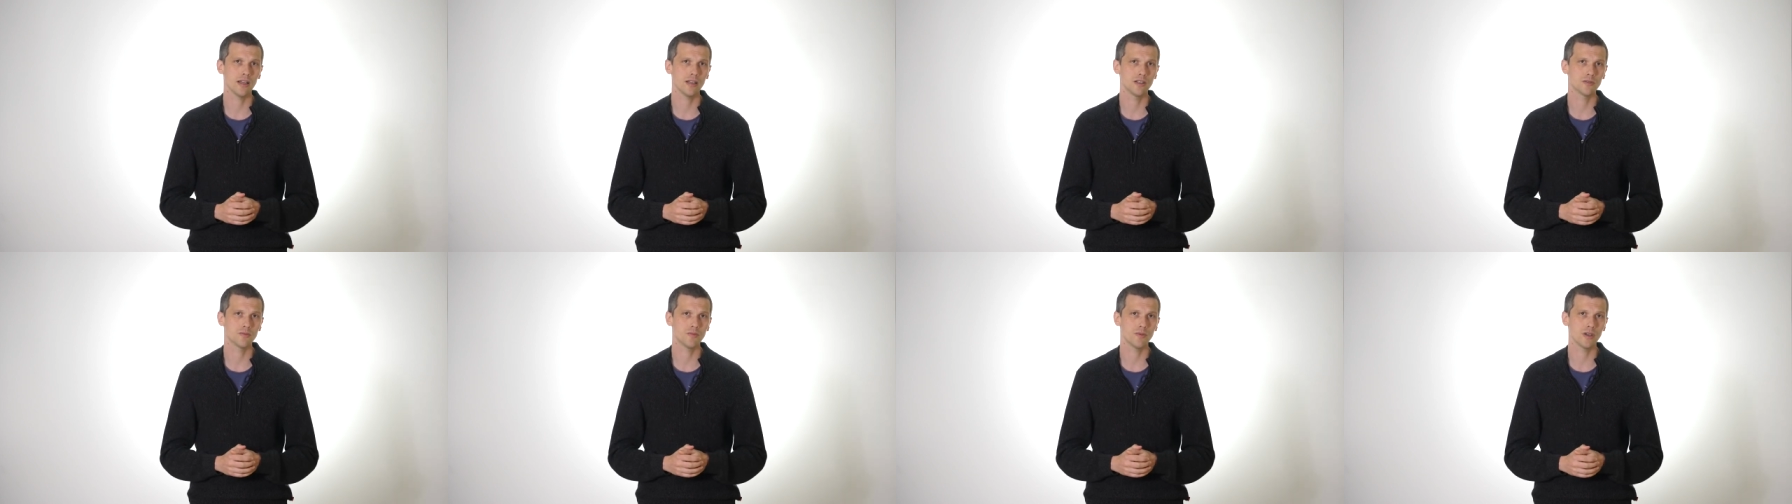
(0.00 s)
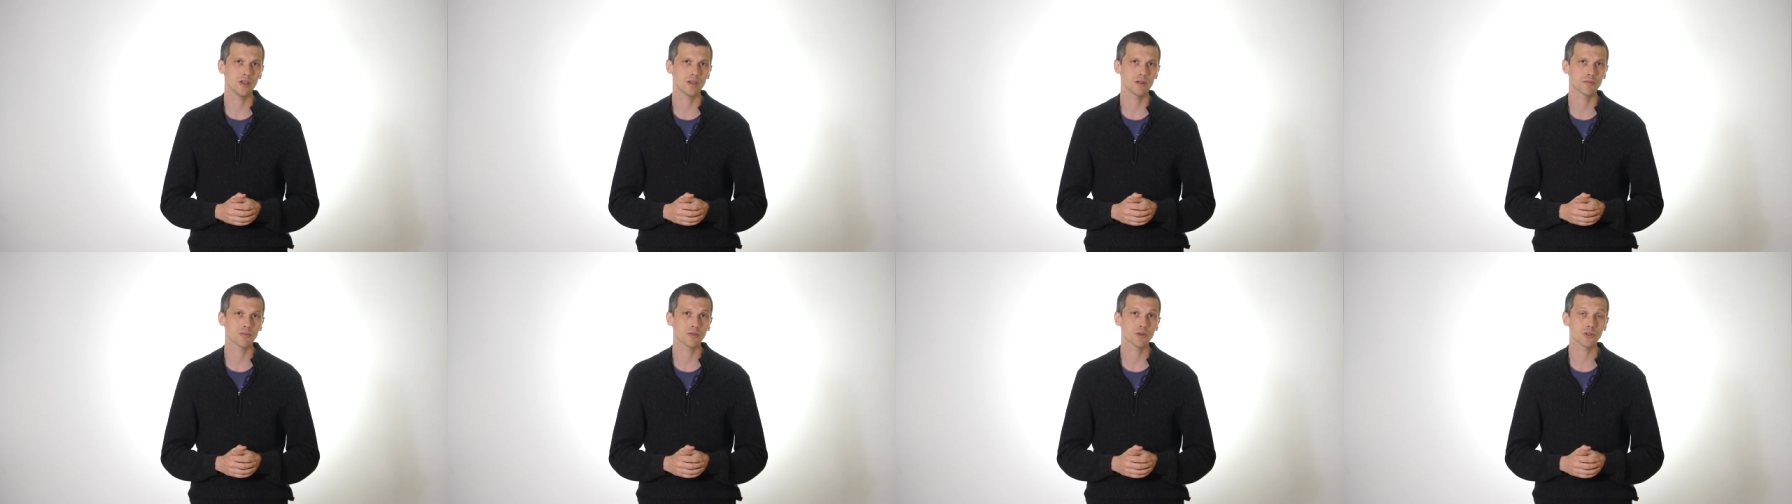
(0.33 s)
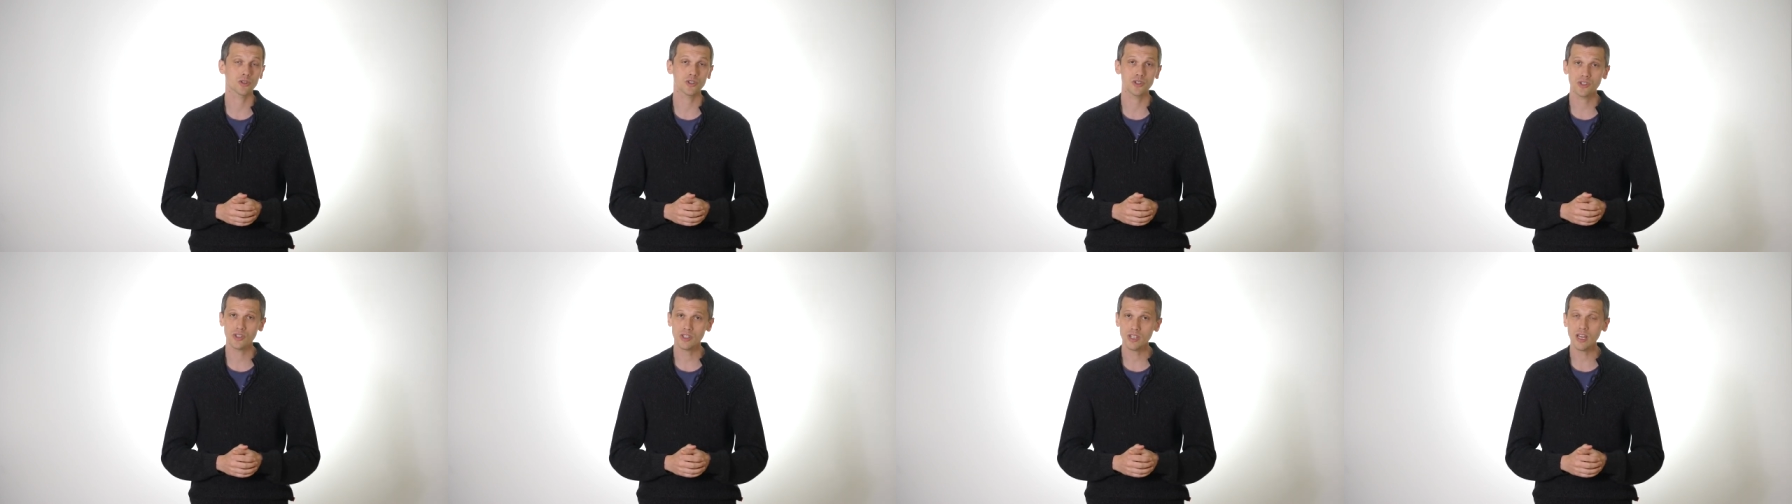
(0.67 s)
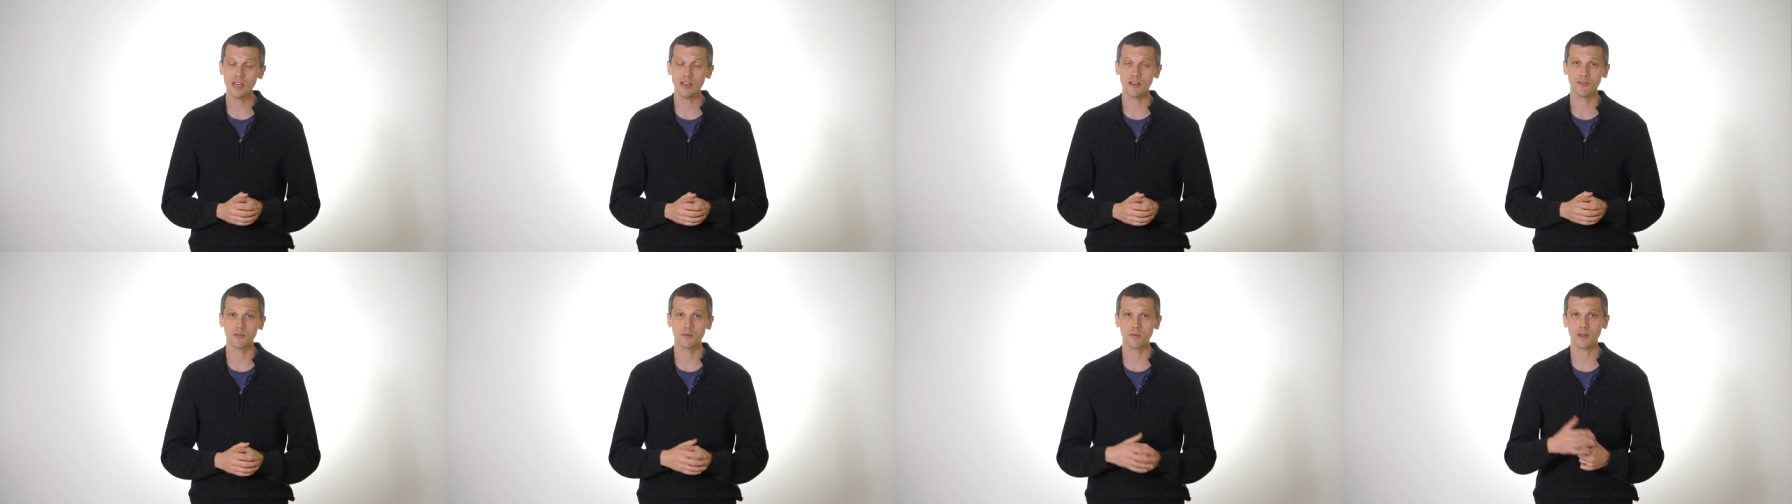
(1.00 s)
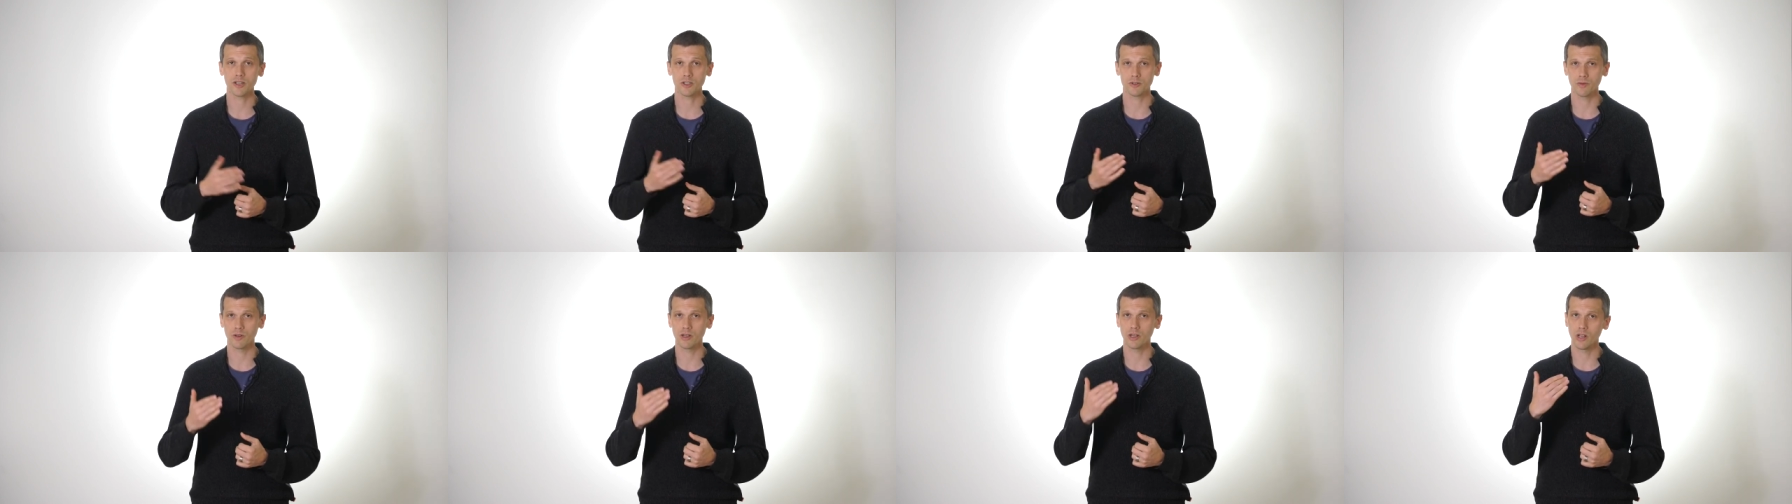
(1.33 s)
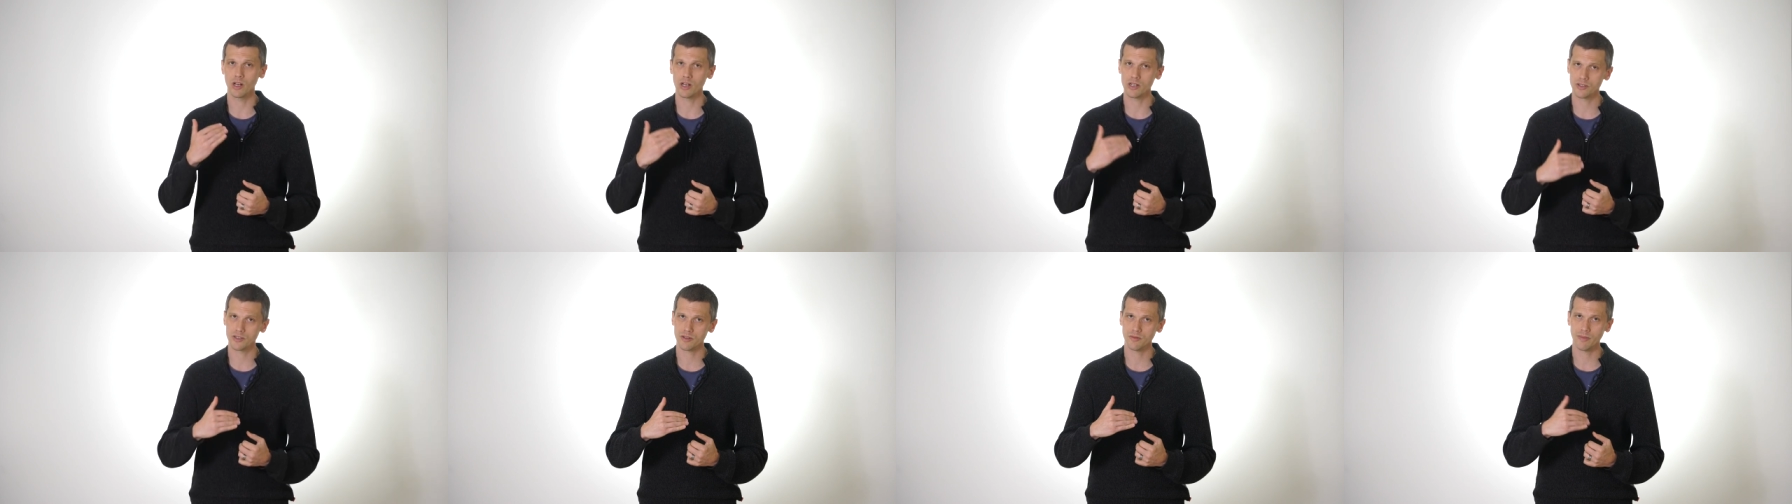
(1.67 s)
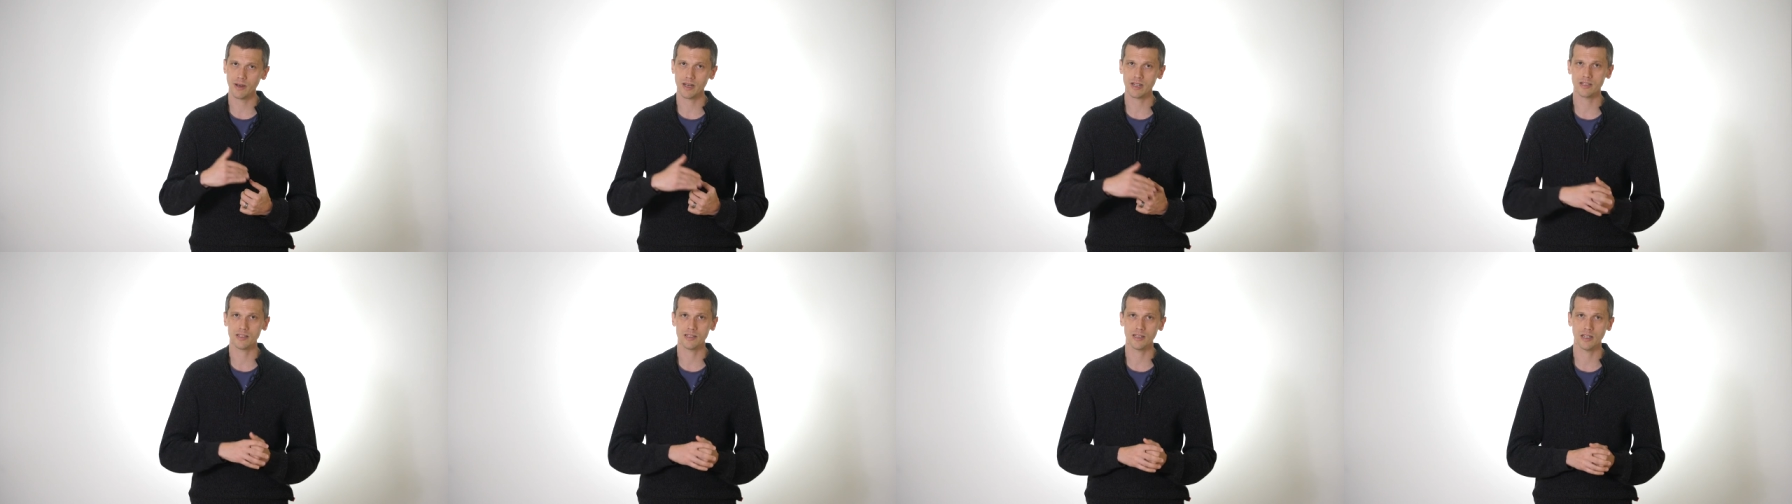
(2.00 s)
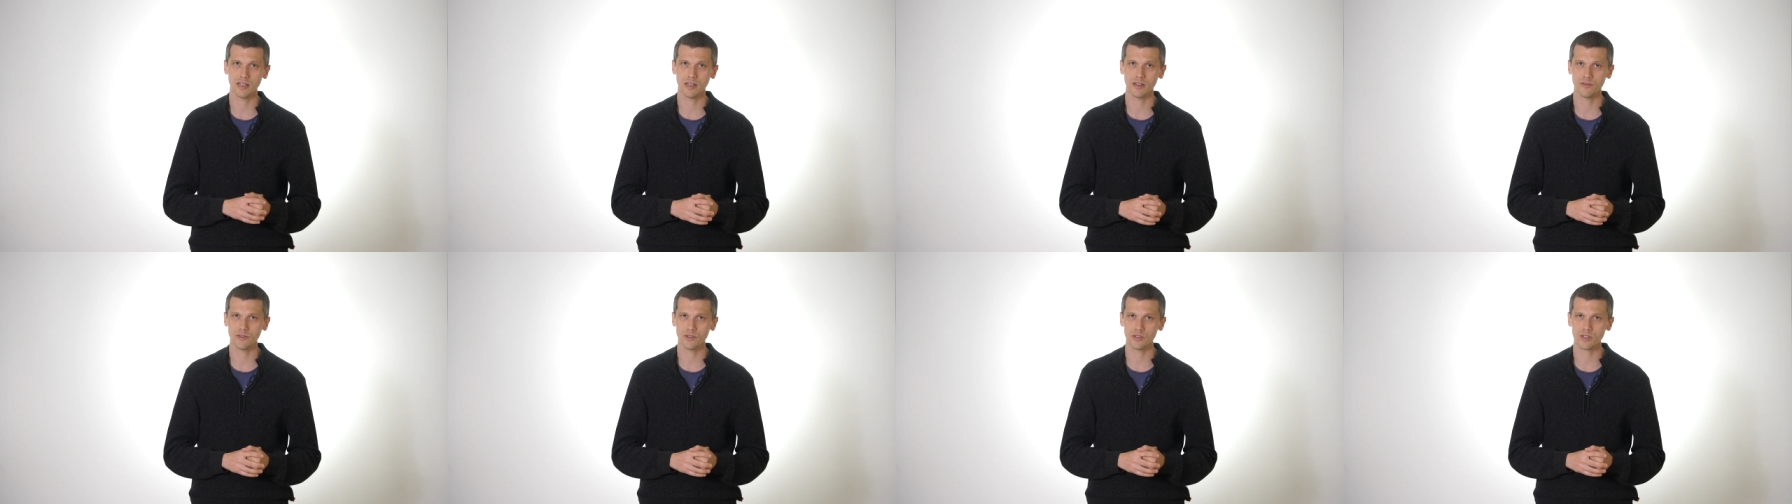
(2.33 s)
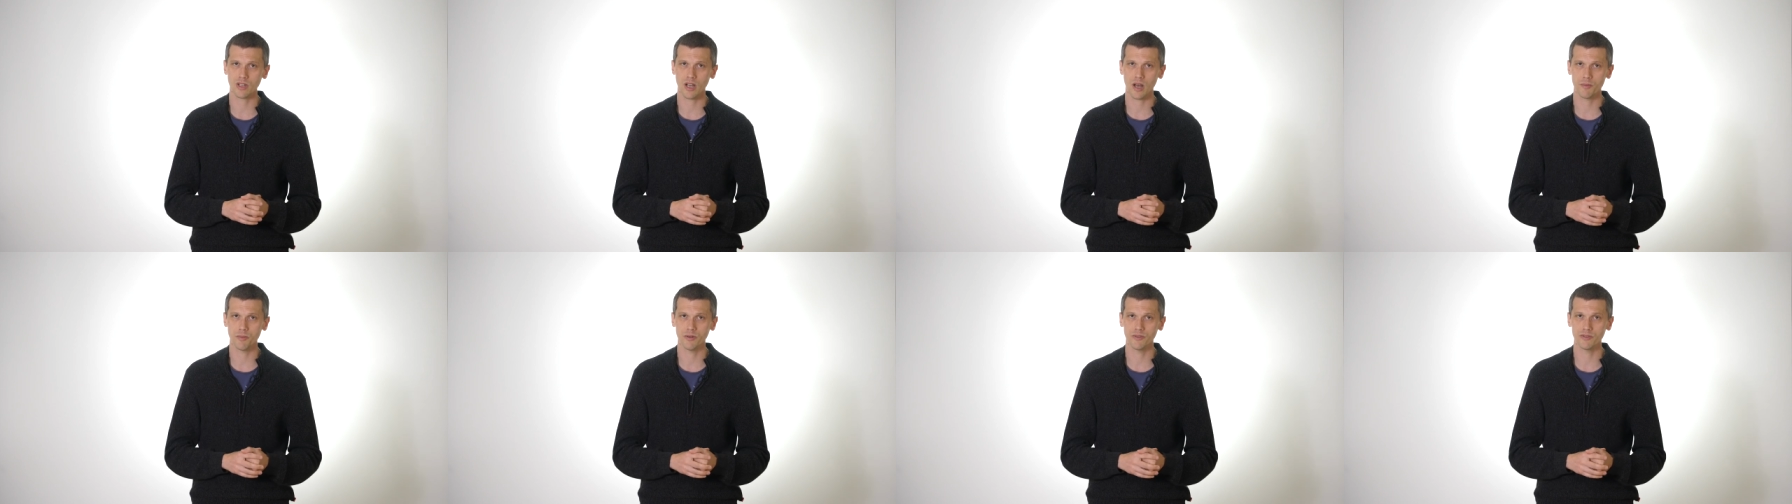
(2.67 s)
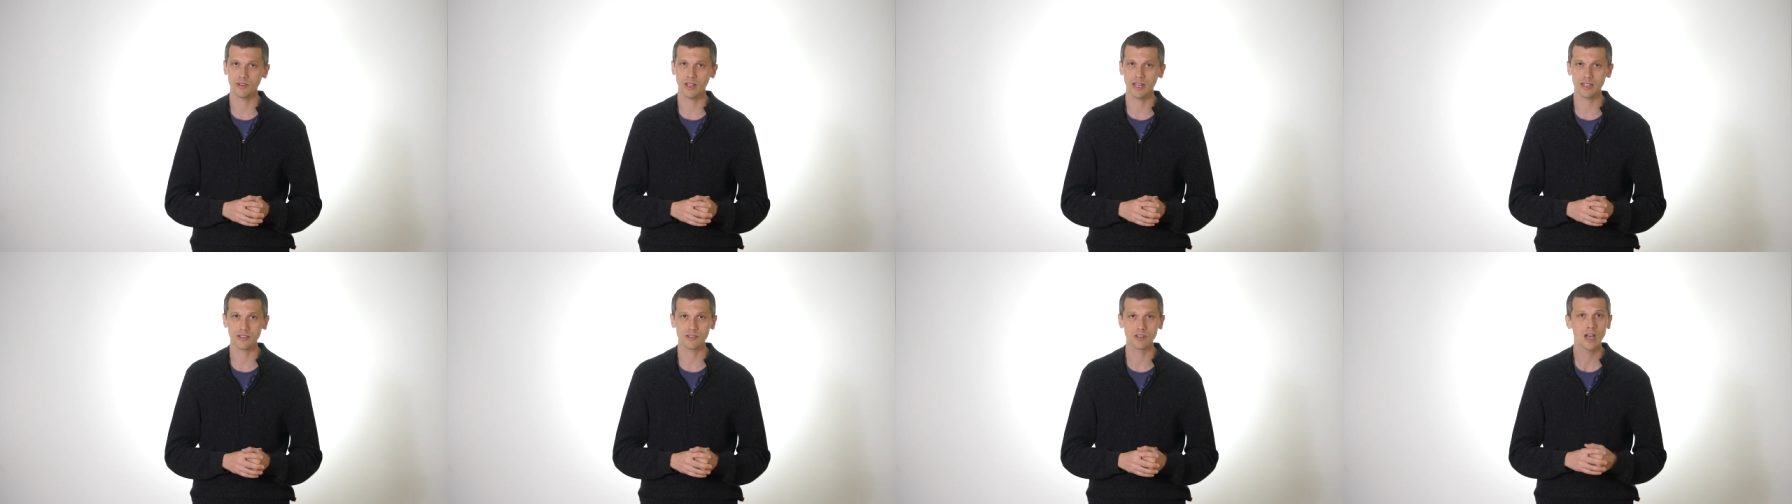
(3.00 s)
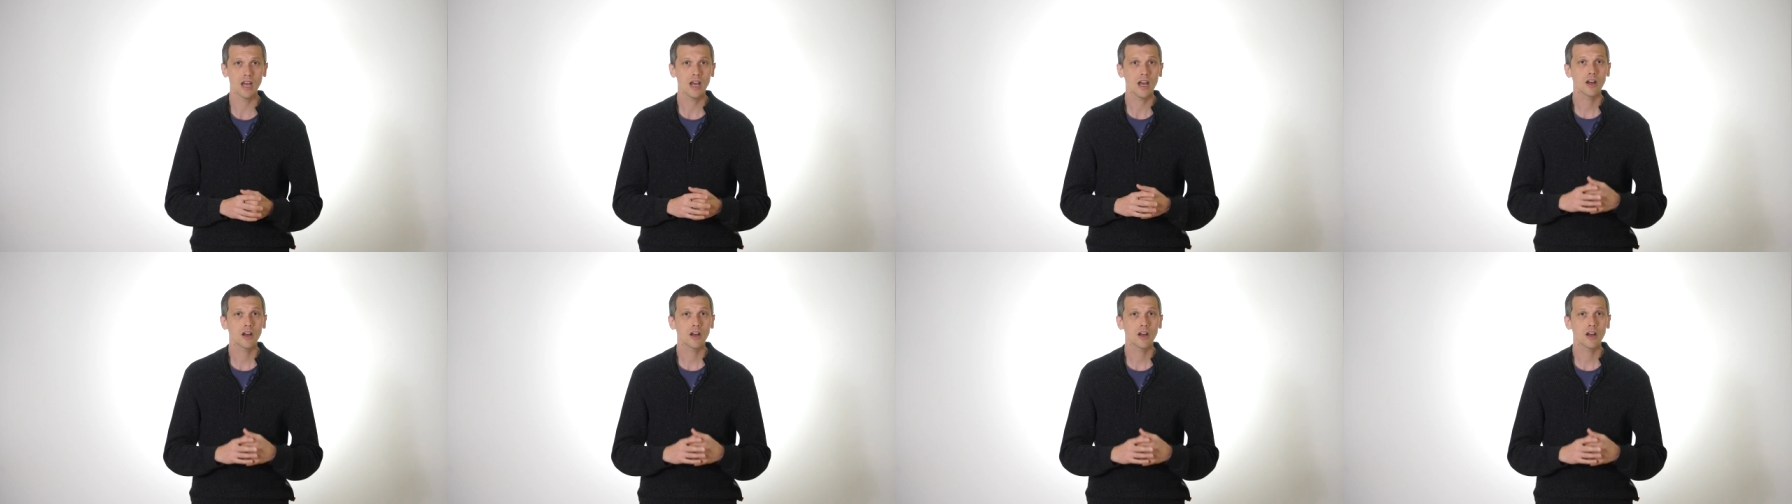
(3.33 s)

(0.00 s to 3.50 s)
is being perceived because we lost about a tenth of a stop of light.